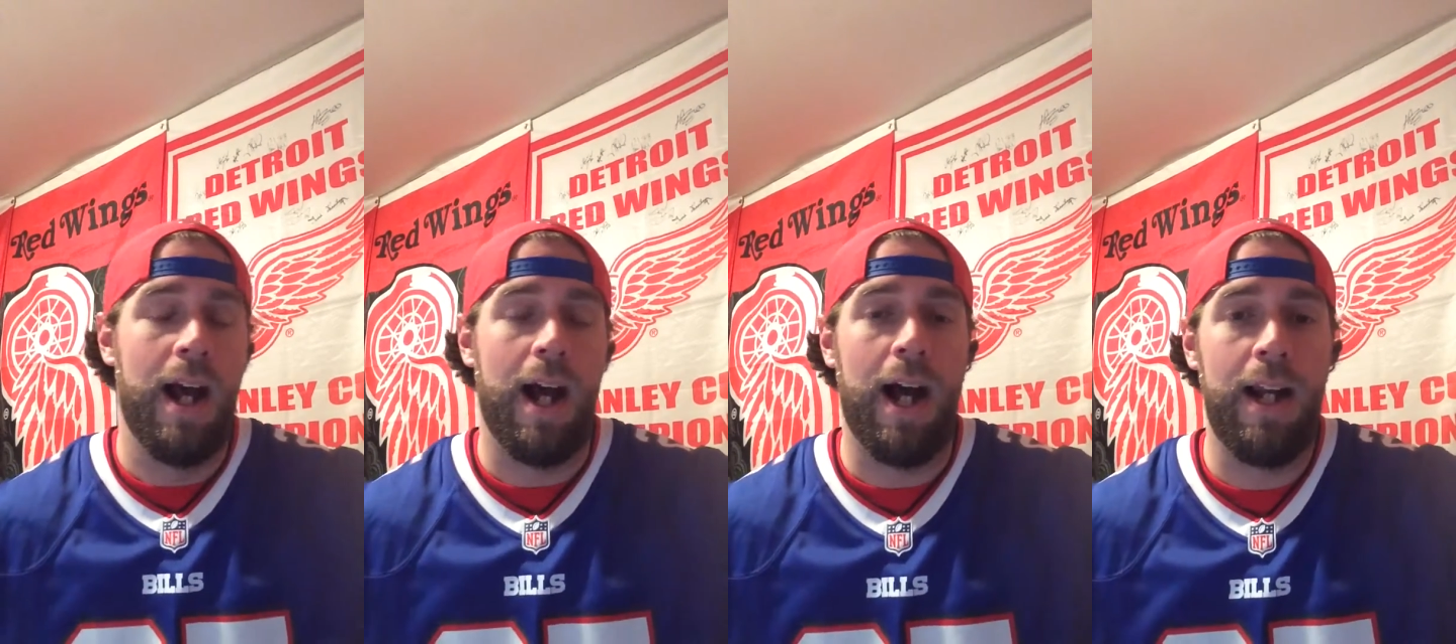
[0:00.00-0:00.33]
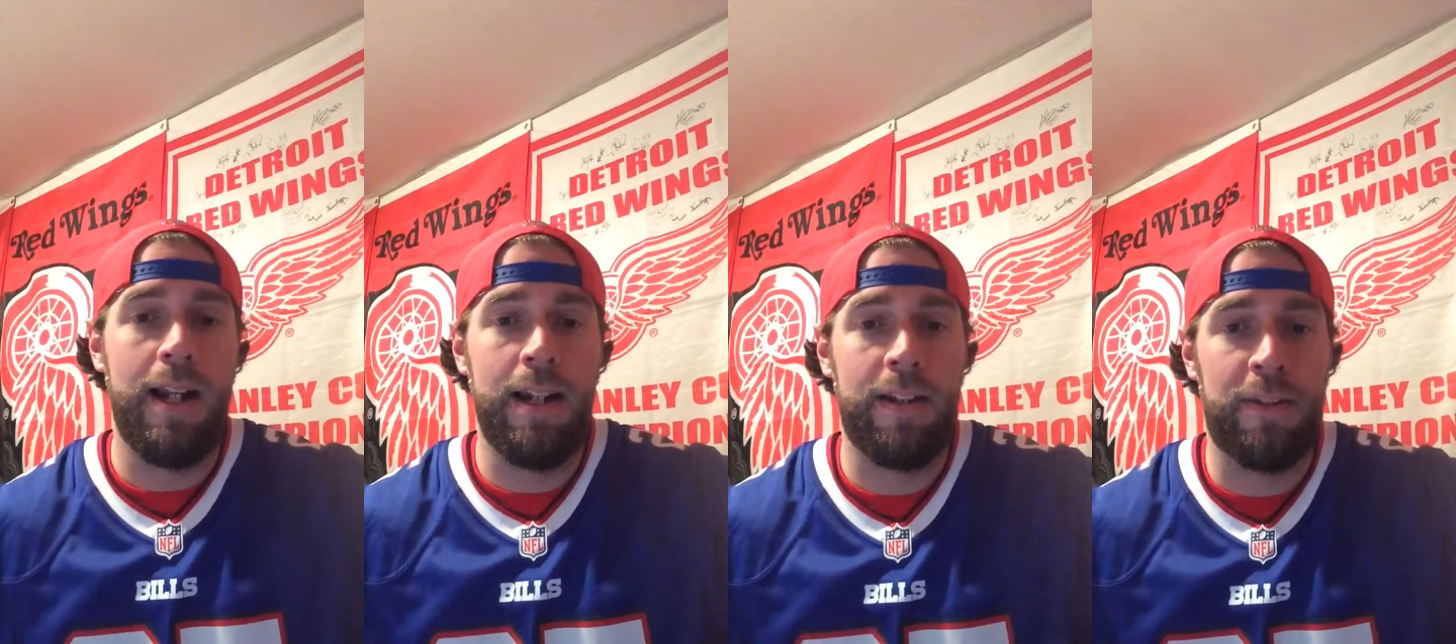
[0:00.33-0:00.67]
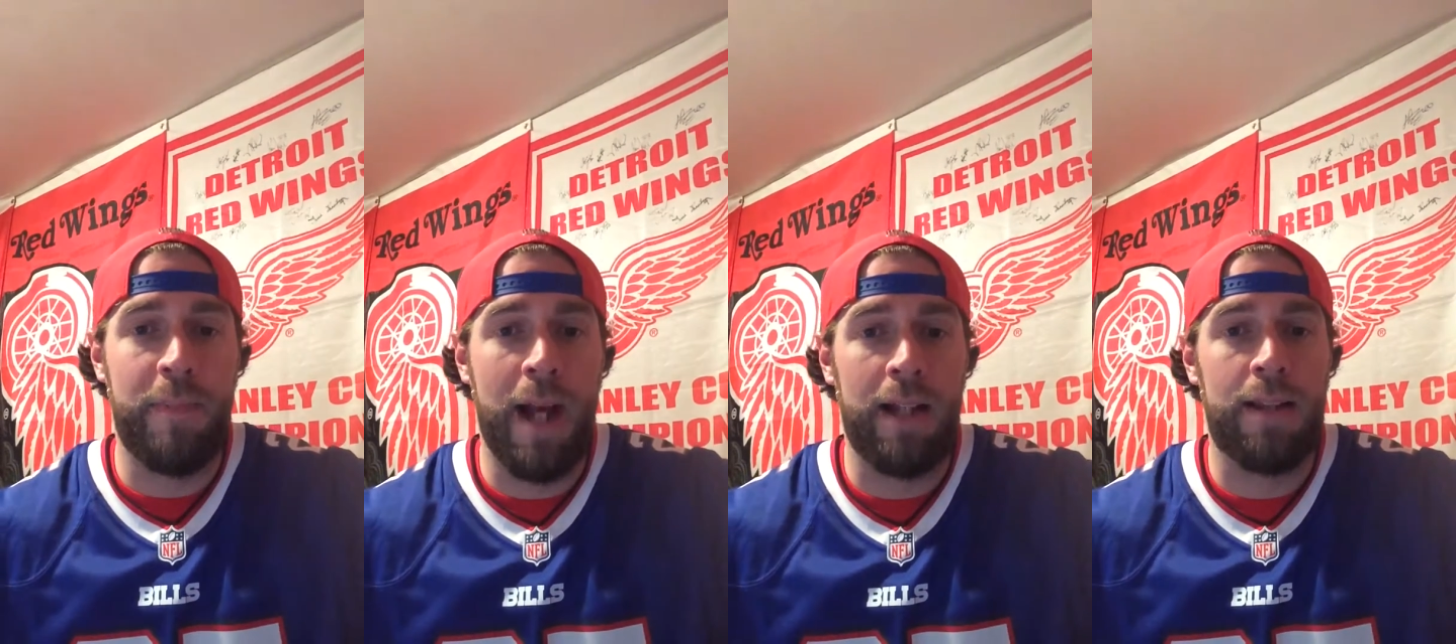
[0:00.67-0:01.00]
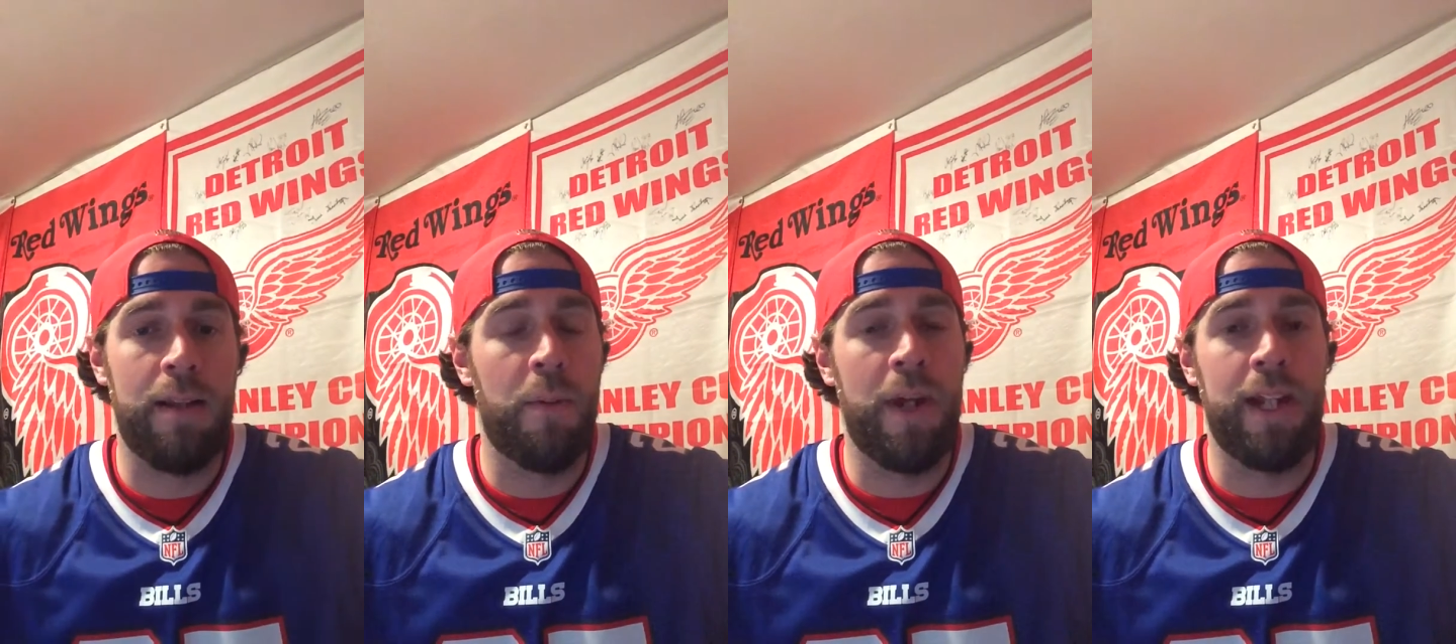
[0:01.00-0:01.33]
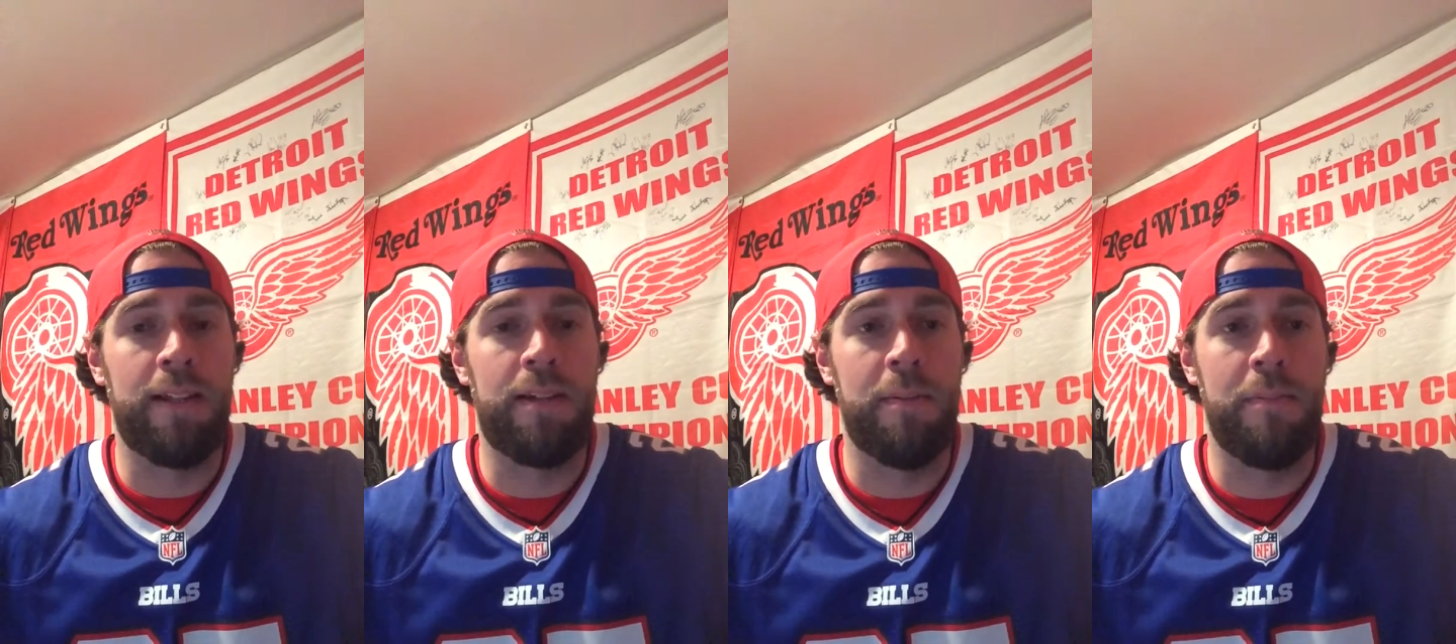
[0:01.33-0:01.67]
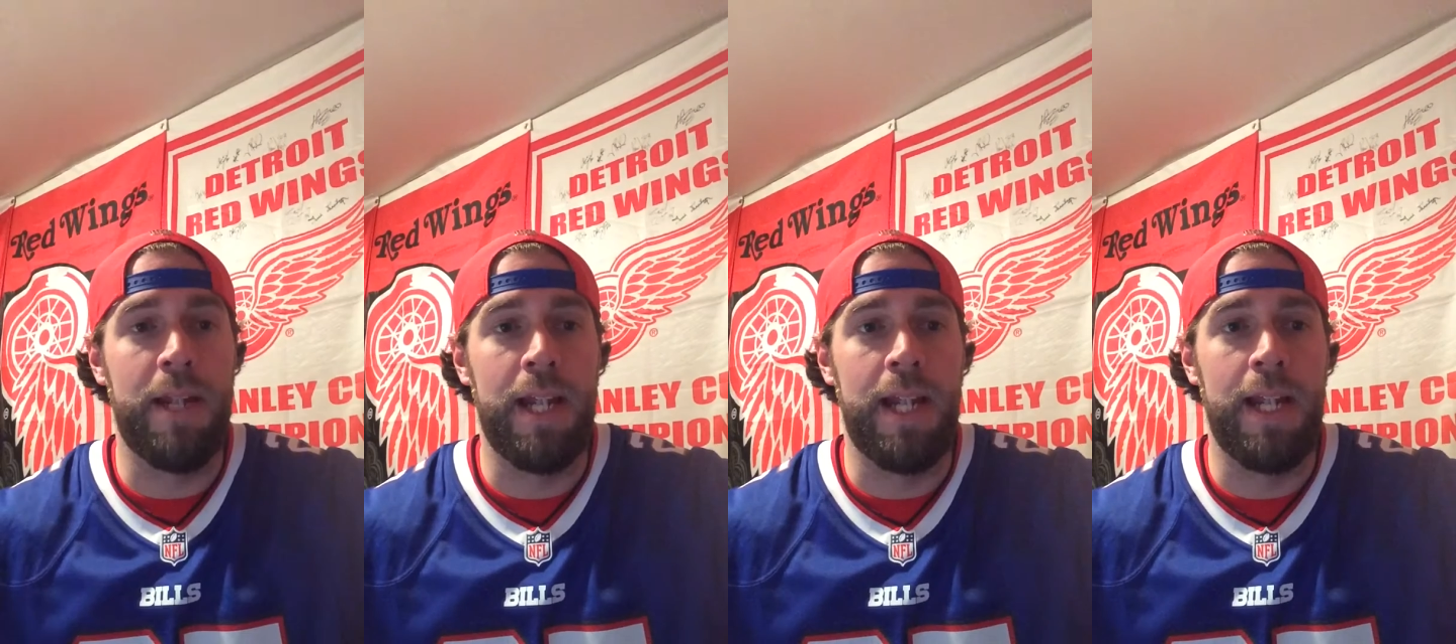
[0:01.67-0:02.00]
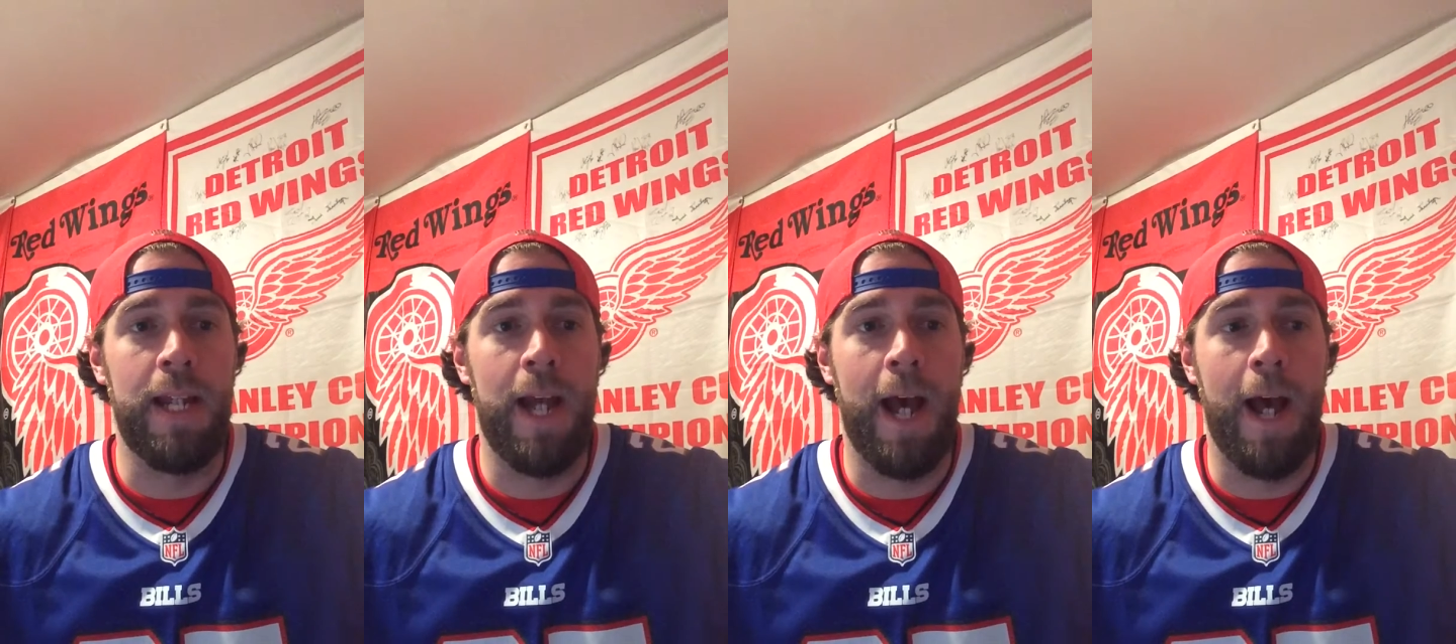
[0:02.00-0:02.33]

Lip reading: I didn't expect the Wings to be